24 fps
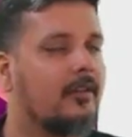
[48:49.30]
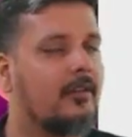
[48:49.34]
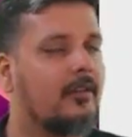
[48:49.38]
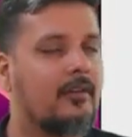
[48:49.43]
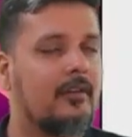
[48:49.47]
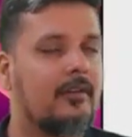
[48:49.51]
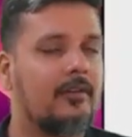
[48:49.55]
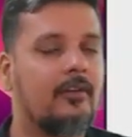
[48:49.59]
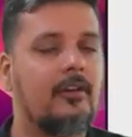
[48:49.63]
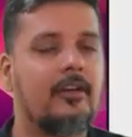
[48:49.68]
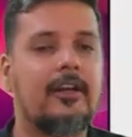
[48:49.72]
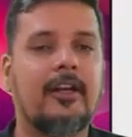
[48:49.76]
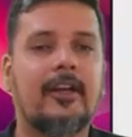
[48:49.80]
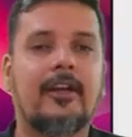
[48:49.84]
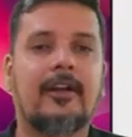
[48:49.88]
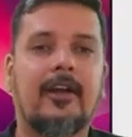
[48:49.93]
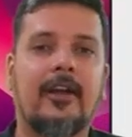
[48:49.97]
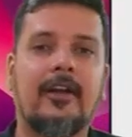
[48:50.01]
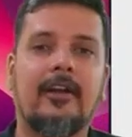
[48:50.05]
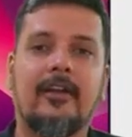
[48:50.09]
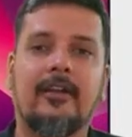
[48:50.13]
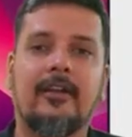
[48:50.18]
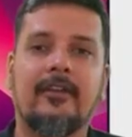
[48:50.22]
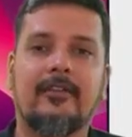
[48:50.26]
You'll get
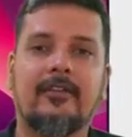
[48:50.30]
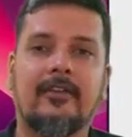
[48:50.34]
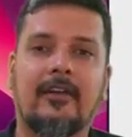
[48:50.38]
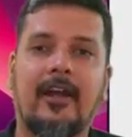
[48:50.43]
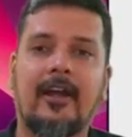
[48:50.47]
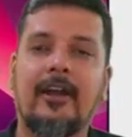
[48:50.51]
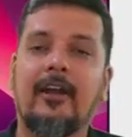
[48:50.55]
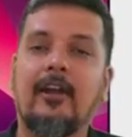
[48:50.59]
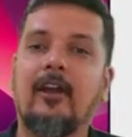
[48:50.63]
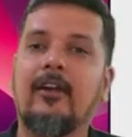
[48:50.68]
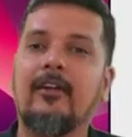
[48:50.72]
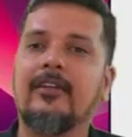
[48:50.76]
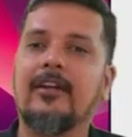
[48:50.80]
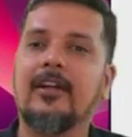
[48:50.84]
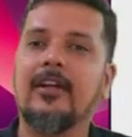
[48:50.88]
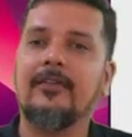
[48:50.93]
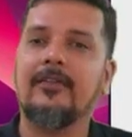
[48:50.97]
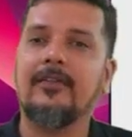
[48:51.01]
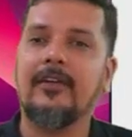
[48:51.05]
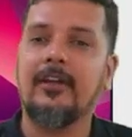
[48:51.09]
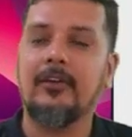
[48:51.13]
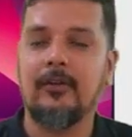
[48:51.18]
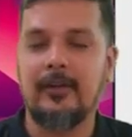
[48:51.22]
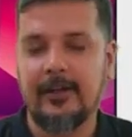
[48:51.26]
right answer. I'll not
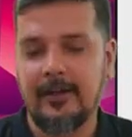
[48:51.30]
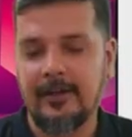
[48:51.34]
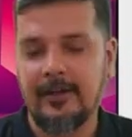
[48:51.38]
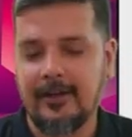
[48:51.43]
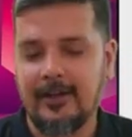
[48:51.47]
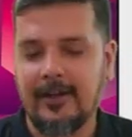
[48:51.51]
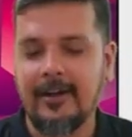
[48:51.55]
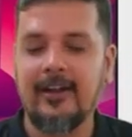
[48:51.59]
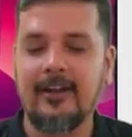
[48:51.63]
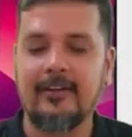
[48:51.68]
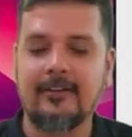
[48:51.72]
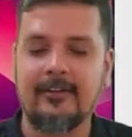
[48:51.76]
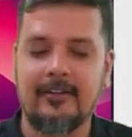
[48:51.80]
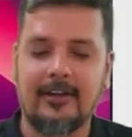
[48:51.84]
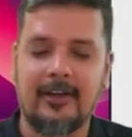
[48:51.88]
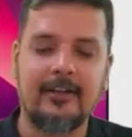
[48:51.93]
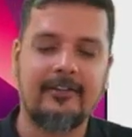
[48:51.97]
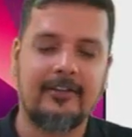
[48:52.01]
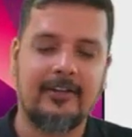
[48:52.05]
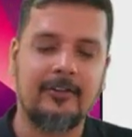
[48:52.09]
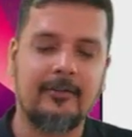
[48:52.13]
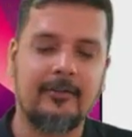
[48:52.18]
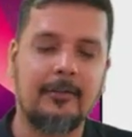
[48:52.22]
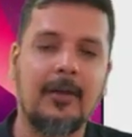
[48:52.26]
certify you'll get right answer. I'll
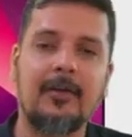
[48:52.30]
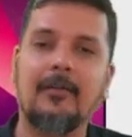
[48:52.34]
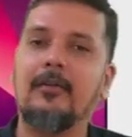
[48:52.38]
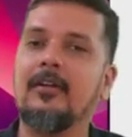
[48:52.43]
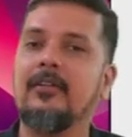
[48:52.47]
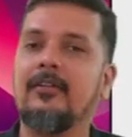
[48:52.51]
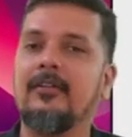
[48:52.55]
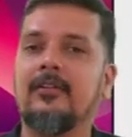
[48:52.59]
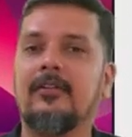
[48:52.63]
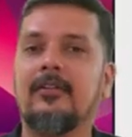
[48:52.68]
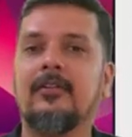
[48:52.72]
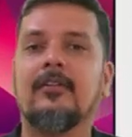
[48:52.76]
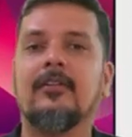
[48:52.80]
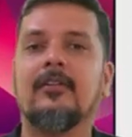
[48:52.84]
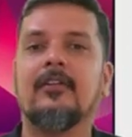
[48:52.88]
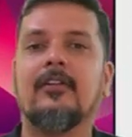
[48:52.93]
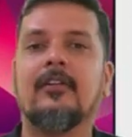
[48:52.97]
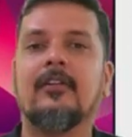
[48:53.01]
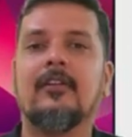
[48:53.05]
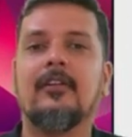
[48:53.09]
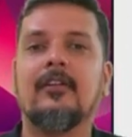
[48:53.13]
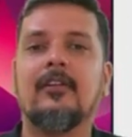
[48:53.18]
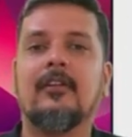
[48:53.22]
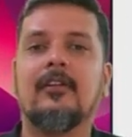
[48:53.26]
change my words.
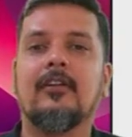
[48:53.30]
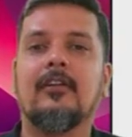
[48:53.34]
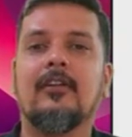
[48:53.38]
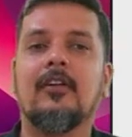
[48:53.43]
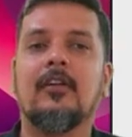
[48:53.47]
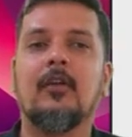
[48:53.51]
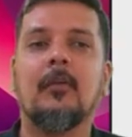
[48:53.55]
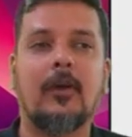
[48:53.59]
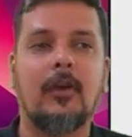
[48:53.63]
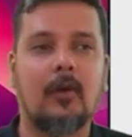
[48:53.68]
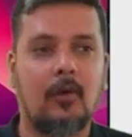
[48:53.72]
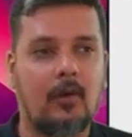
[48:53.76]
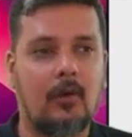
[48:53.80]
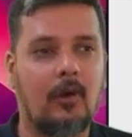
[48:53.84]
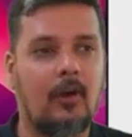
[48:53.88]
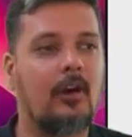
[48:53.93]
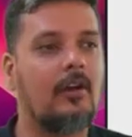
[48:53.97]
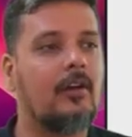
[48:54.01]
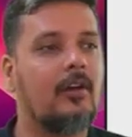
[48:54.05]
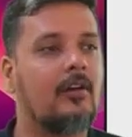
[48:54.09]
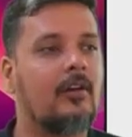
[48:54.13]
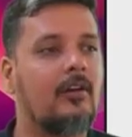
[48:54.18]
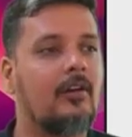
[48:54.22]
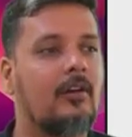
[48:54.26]
You may go
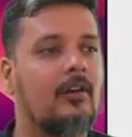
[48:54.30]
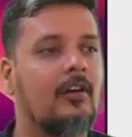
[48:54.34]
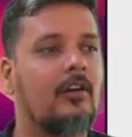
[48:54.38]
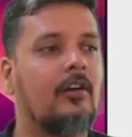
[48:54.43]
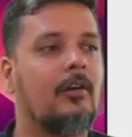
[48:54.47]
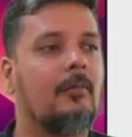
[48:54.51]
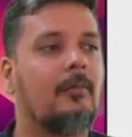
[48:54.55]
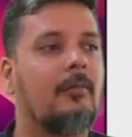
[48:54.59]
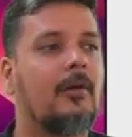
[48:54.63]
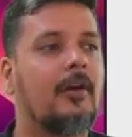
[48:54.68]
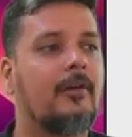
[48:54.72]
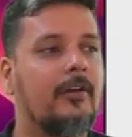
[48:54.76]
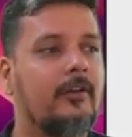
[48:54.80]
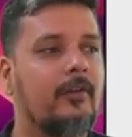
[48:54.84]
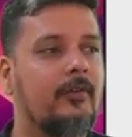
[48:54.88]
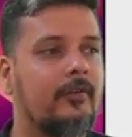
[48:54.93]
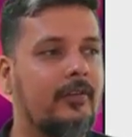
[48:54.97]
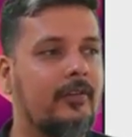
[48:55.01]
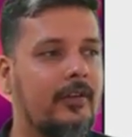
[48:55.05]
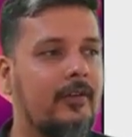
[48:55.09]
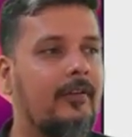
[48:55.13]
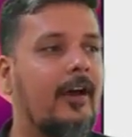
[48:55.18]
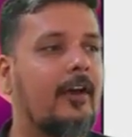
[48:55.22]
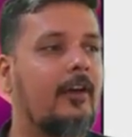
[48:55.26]
wrong. But when you
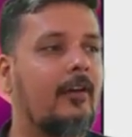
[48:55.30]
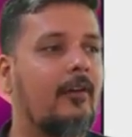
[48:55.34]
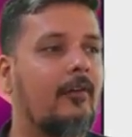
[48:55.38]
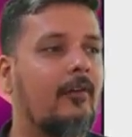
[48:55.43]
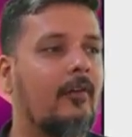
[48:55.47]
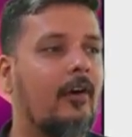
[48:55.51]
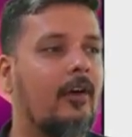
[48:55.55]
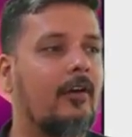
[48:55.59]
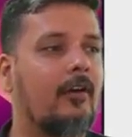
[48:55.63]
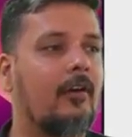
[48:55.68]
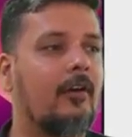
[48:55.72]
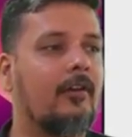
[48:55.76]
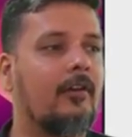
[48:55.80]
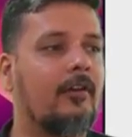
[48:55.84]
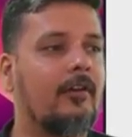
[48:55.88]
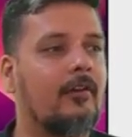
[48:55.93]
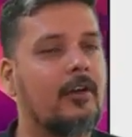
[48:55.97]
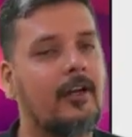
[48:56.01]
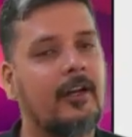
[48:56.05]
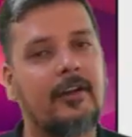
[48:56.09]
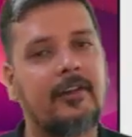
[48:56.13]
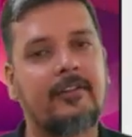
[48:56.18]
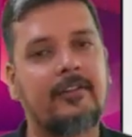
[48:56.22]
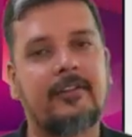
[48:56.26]
see where you have gone wrong,
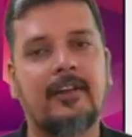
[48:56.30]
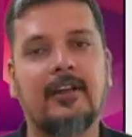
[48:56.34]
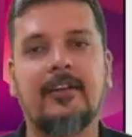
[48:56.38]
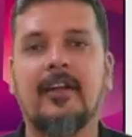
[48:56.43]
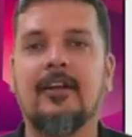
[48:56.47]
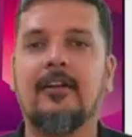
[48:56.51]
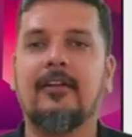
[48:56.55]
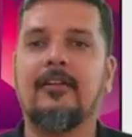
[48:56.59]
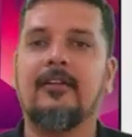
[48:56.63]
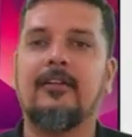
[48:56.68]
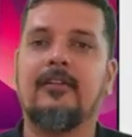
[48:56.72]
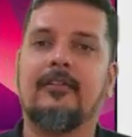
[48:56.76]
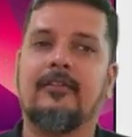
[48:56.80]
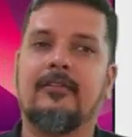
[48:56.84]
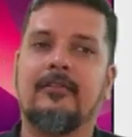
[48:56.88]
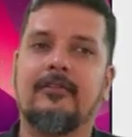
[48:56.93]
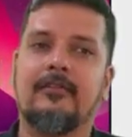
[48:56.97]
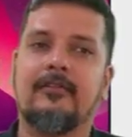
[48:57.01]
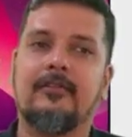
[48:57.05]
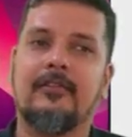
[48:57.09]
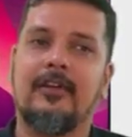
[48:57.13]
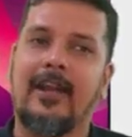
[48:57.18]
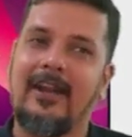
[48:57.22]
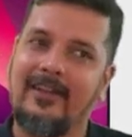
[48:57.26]
you'll understand that
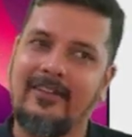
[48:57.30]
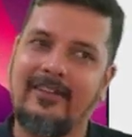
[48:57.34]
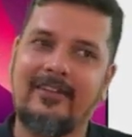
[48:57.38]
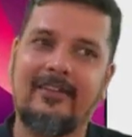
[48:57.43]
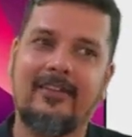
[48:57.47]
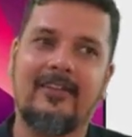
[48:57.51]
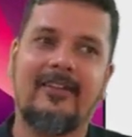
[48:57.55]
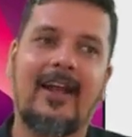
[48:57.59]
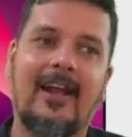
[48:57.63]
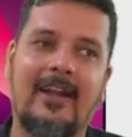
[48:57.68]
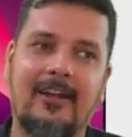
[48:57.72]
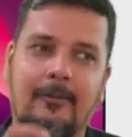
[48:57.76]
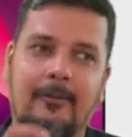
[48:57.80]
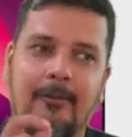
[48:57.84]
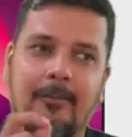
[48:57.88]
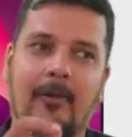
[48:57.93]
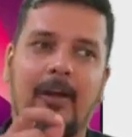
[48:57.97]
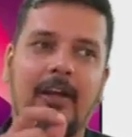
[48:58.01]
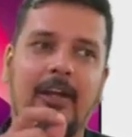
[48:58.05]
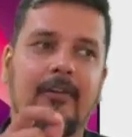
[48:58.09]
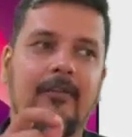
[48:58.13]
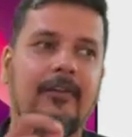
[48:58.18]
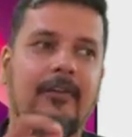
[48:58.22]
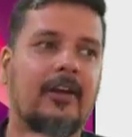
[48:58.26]
exact
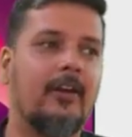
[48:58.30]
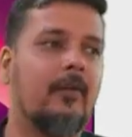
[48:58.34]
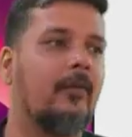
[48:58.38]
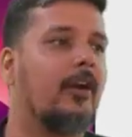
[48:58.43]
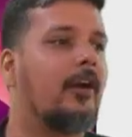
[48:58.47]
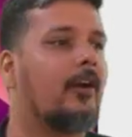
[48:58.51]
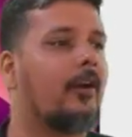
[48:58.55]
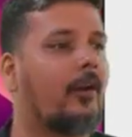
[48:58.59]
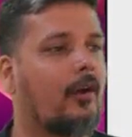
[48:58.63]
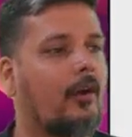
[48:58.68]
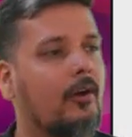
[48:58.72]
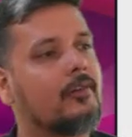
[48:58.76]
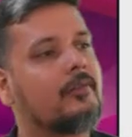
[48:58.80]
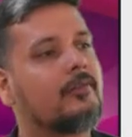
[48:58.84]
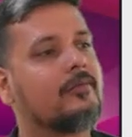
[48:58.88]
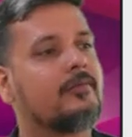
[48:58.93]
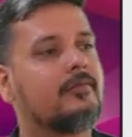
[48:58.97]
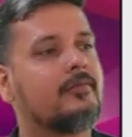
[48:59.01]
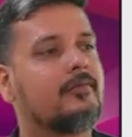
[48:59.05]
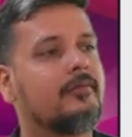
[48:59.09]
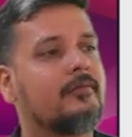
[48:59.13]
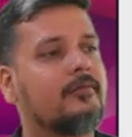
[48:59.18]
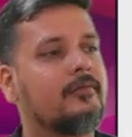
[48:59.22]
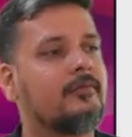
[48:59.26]
point where you went wrong.
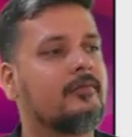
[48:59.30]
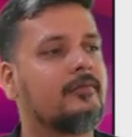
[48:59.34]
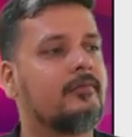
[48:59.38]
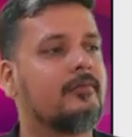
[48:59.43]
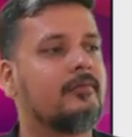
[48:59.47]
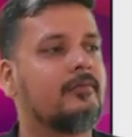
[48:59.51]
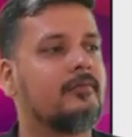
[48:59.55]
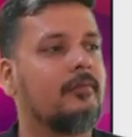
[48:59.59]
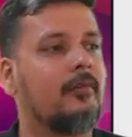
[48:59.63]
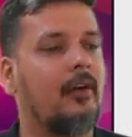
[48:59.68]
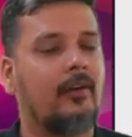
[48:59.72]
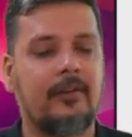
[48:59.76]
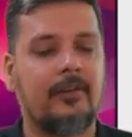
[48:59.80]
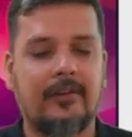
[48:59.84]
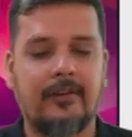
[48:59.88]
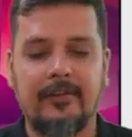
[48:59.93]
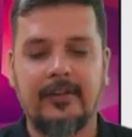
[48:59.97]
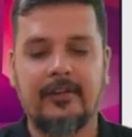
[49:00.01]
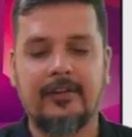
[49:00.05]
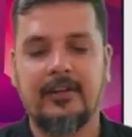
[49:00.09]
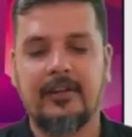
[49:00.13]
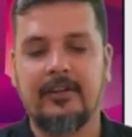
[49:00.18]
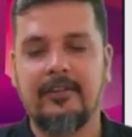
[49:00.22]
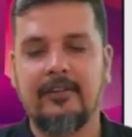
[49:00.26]
Because
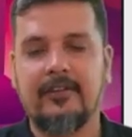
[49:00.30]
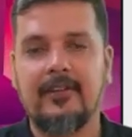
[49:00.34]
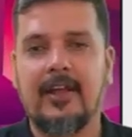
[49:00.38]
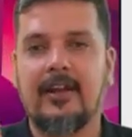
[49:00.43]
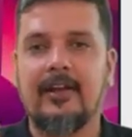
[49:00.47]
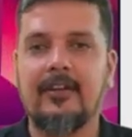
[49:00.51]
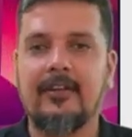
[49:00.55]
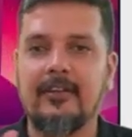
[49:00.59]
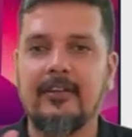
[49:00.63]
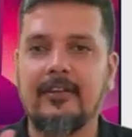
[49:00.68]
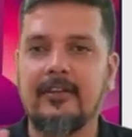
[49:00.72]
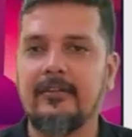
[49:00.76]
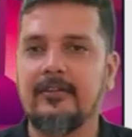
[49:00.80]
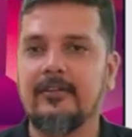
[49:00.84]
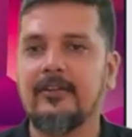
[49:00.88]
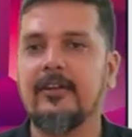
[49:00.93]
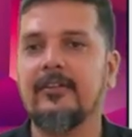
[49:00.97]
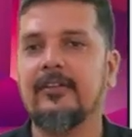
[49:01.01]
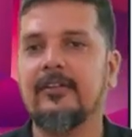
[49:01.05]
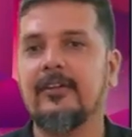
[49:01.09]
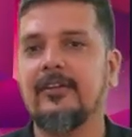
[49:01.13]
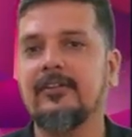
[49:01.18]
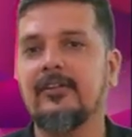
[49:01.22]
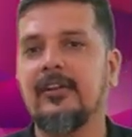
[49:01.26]
everything is there in this
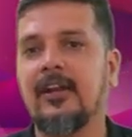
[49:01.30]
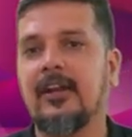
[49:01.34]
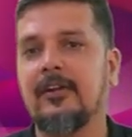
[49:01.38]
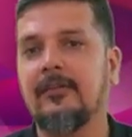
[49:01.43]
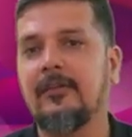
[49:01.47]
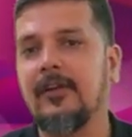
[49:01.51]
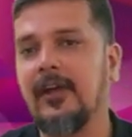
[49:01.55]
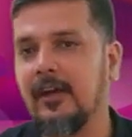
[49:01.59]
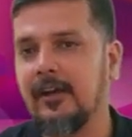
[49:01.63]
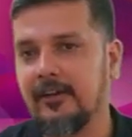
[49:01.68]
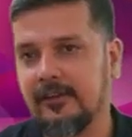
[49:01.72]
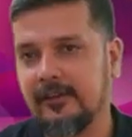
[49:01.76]
discussion that we had.